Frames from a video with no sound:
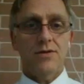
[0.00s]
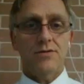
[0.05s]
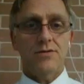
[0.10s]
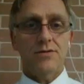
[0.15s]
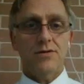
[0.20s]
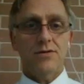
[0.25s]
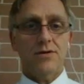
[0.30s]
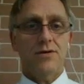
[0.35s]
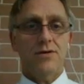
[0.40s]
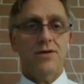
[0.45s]

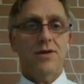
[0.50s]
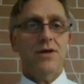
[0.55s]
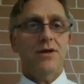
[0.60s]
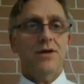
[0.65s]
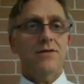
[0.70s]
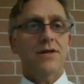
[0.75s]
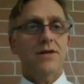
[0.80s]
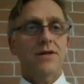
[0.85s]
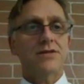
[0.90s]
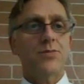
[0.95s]
Ugh,
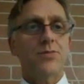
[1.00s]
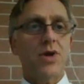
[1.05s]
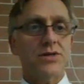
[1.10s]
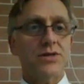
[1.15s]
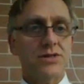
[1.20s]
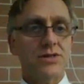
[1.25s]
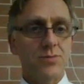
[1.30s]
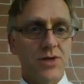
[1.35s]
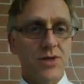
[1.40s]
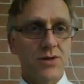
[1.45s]
that's
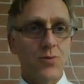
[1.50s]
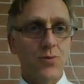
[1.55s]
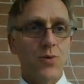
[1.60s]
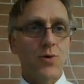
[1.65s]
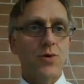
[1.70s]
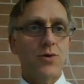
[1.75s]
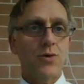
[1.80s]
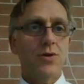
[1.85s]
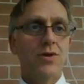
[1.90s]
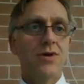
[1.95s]
supposed to be the
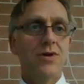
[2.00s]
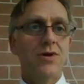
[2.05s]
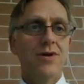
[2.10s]
wall.